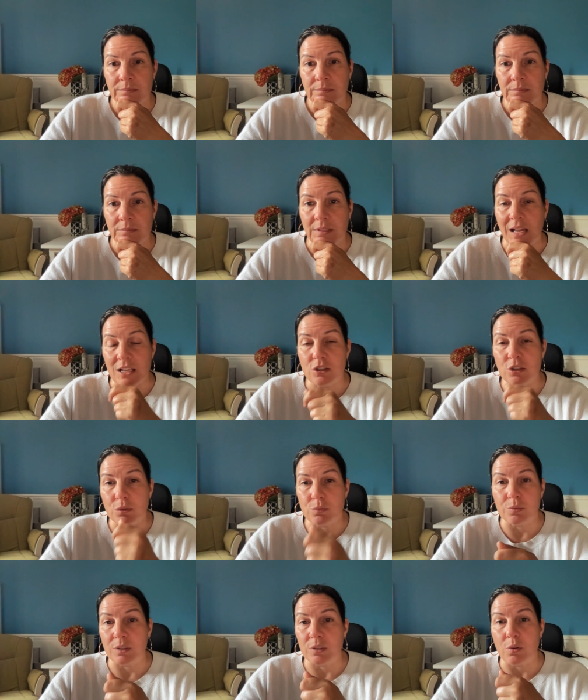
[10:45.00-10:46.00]
That's the
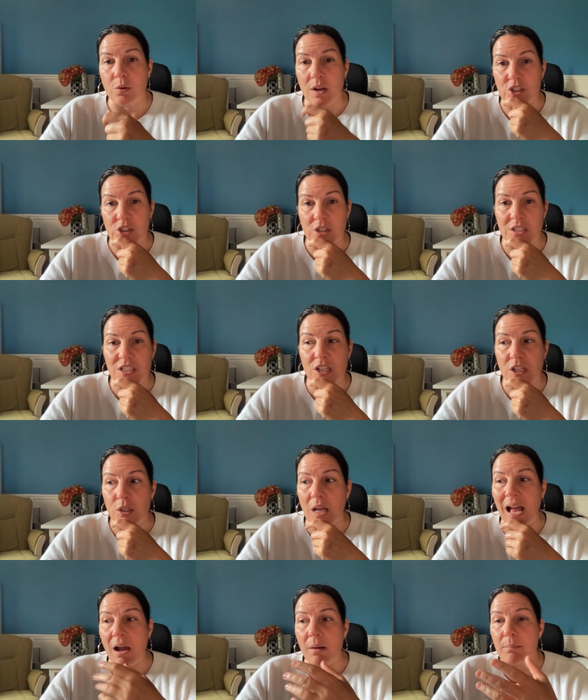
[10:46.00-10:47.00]
real question. It's not
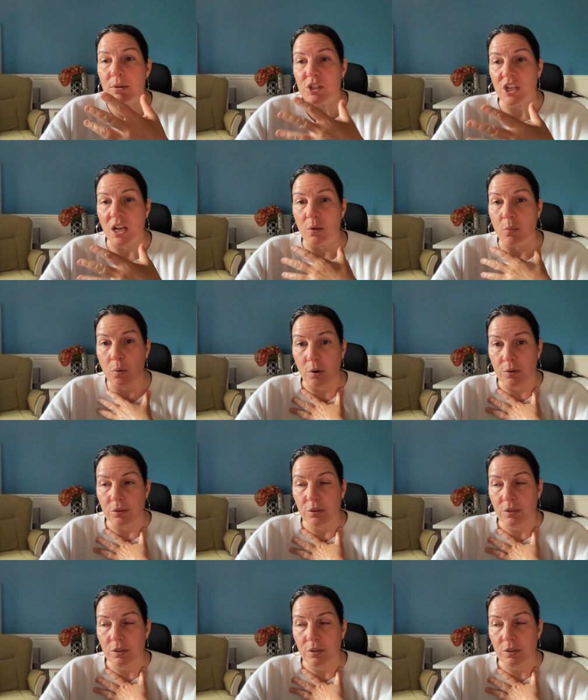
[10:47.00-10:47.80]
how much I worth.